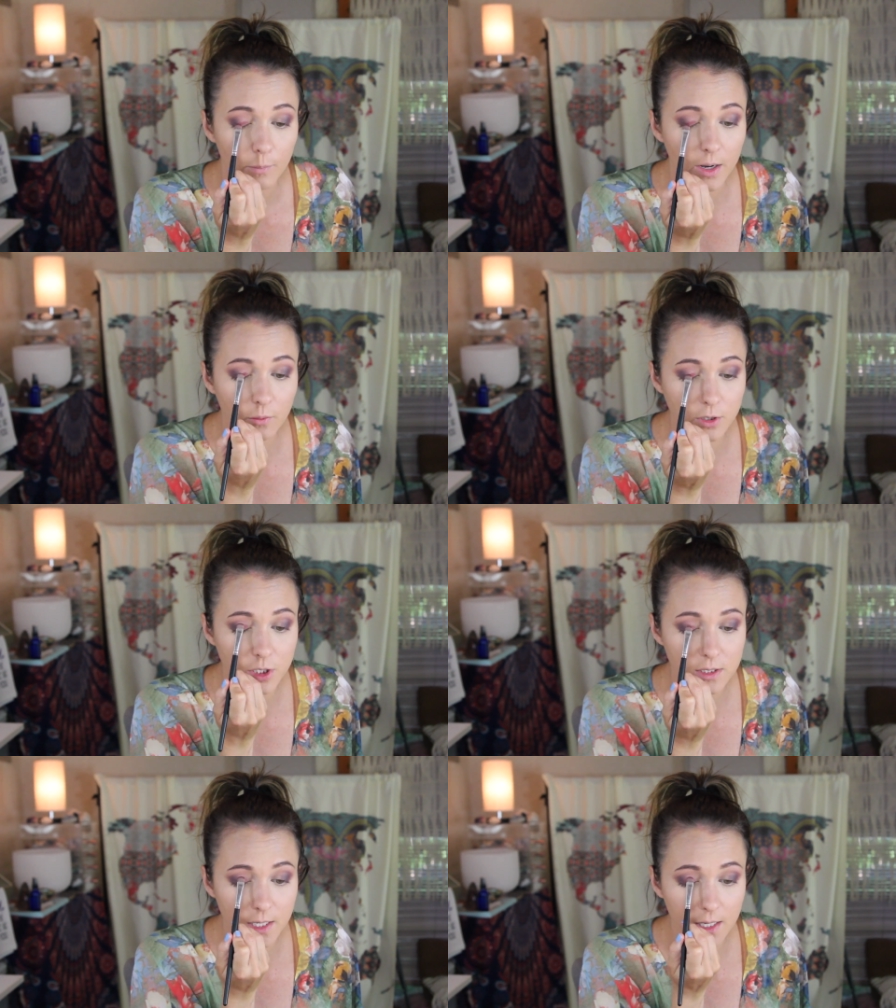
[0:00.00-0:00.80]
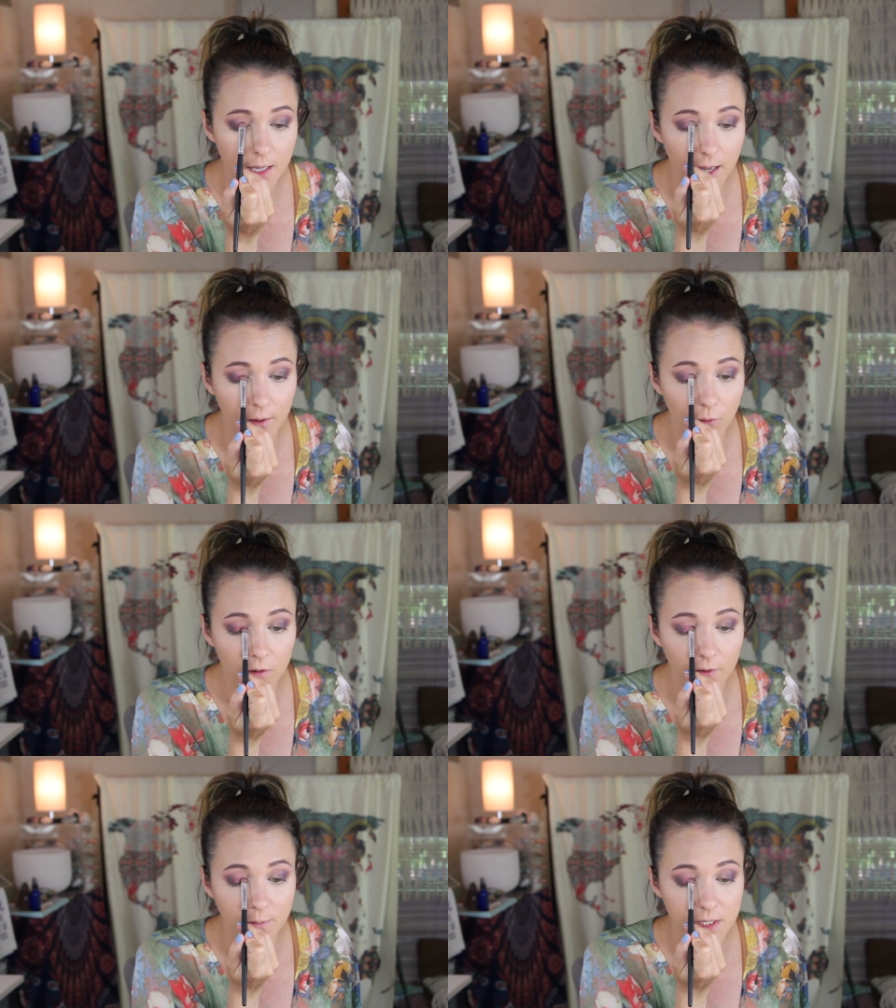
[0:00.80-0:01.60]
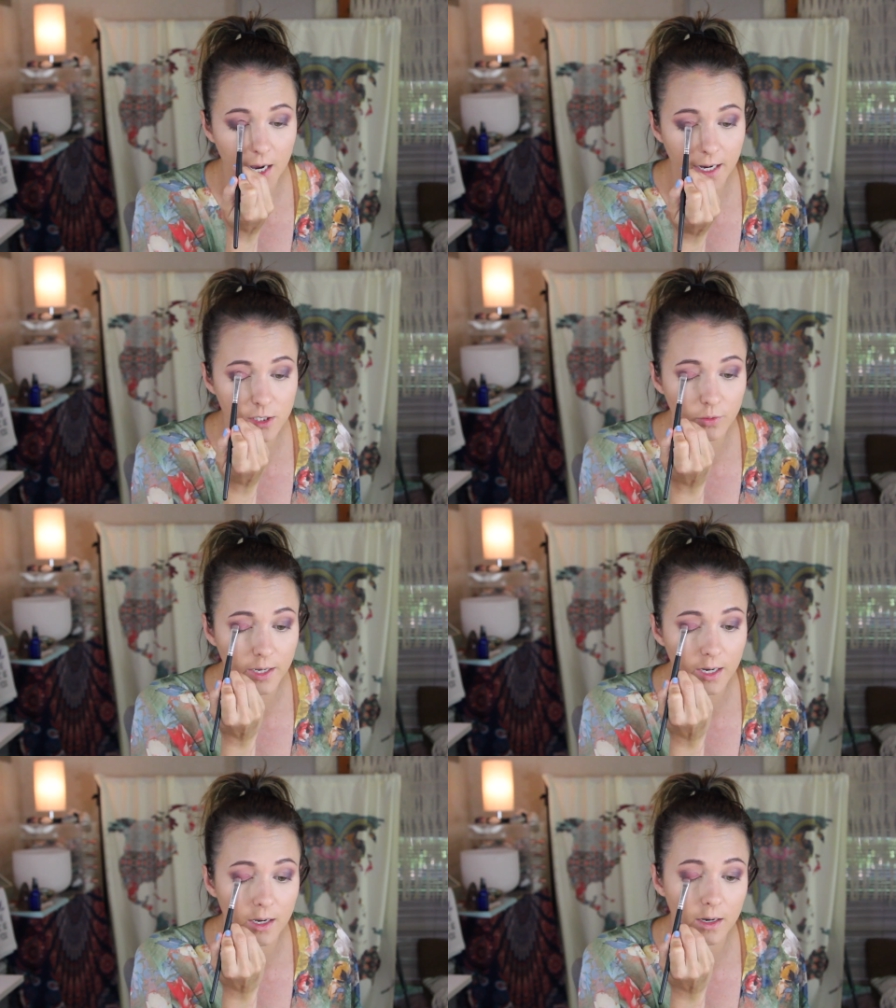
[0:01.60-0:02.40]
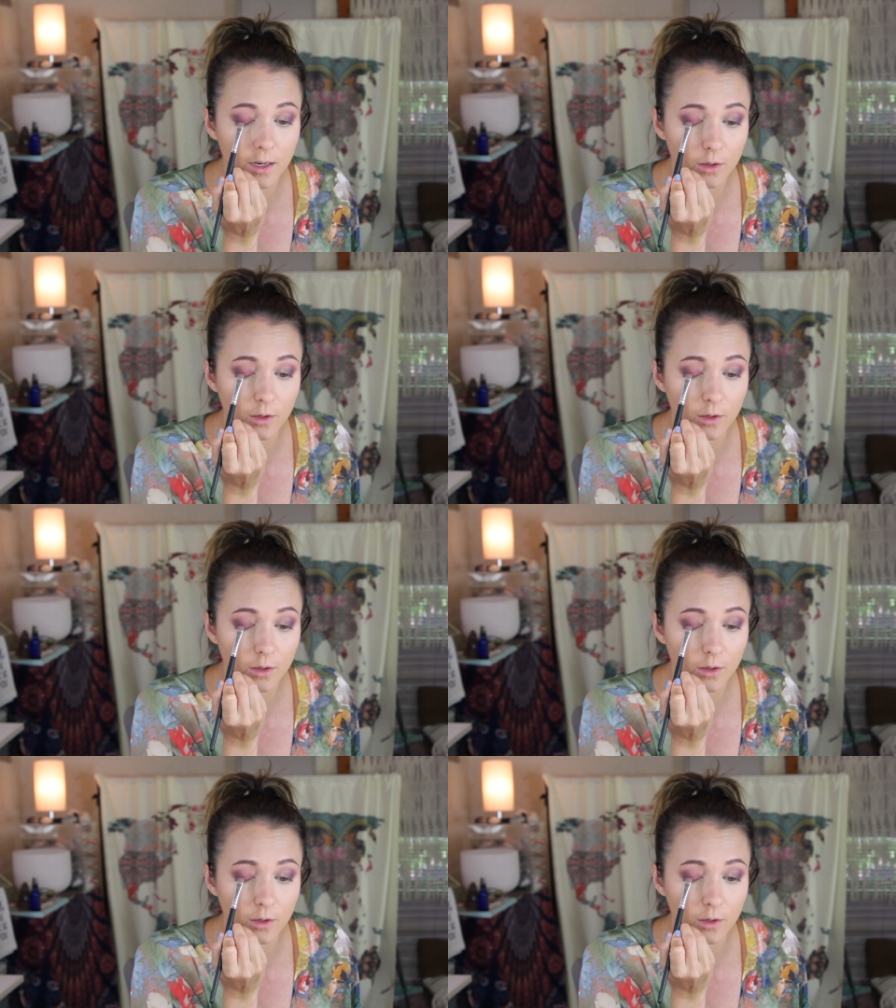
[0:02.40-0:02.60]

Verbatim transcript: But I was just thinking, well, if I'm dehydrated,